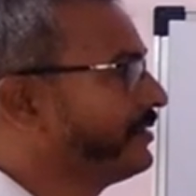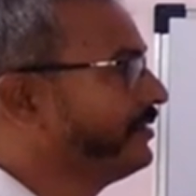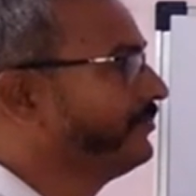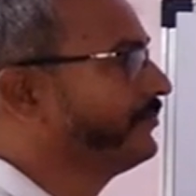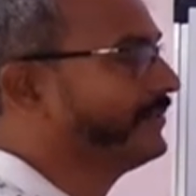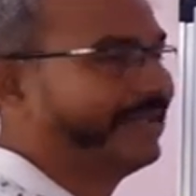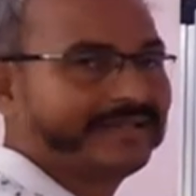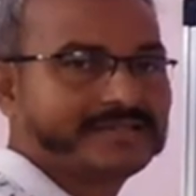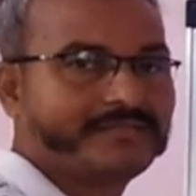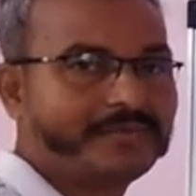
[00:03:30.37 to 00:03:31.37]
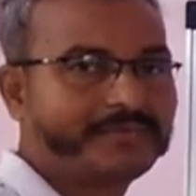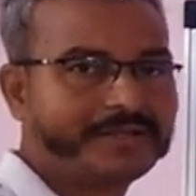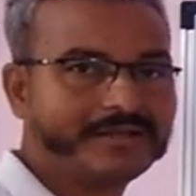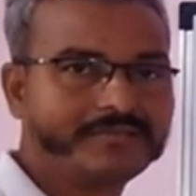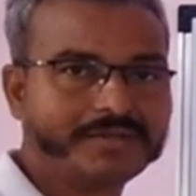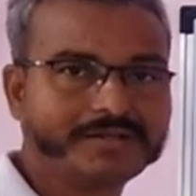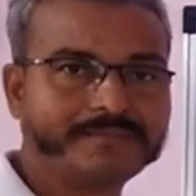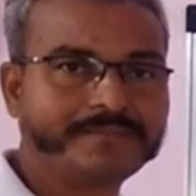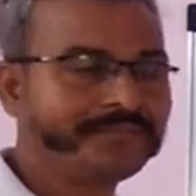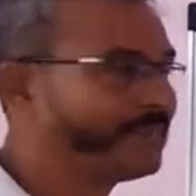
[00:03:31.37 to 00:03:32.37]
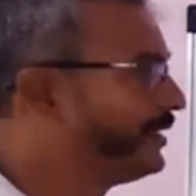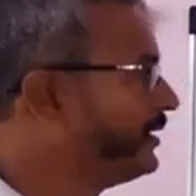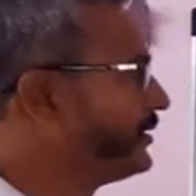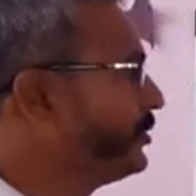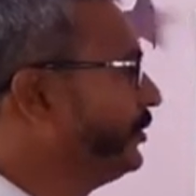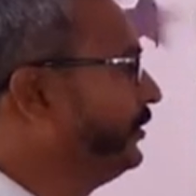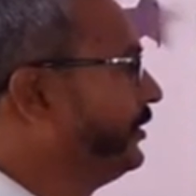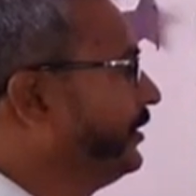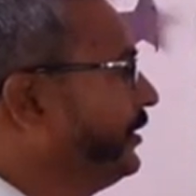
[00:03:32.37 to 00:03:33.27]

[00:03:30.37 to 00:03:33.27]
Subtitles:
term, there is a 15 number. So